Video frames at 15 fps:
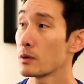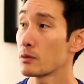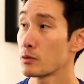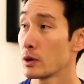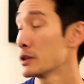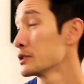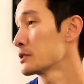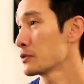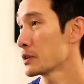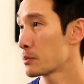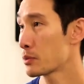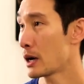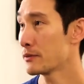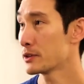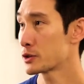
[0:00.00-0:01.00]
relatively
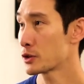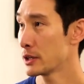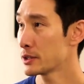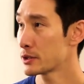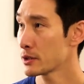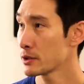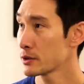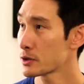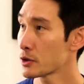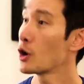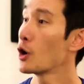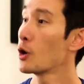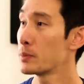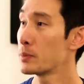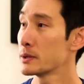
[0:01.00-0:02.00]
private trade shows are
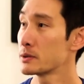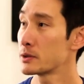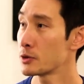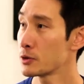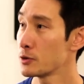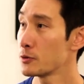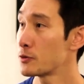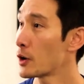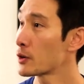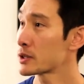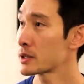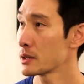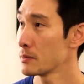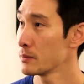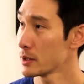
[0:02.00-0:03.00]
open to
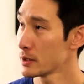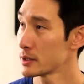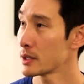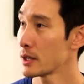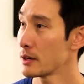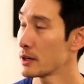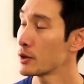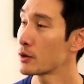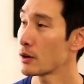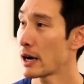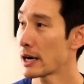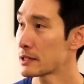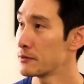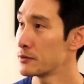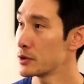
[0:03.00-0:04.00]
folks in the military who are
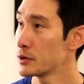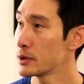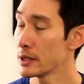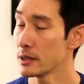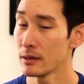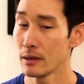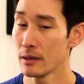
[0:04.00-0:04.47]
active duty.